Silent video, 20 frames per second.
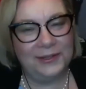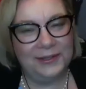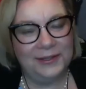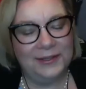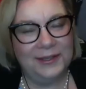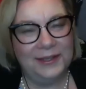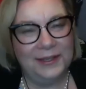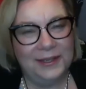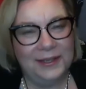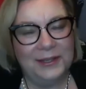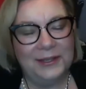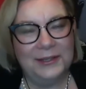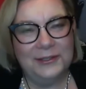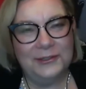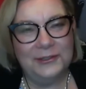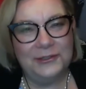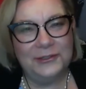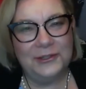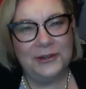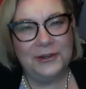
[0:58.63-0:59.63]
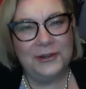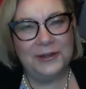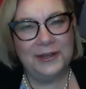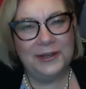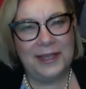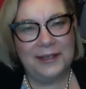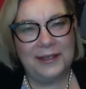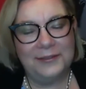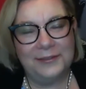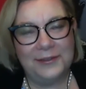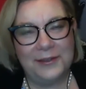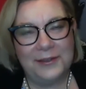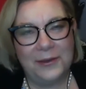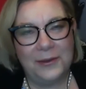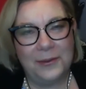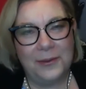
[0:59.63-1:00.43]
Sure. Yeah.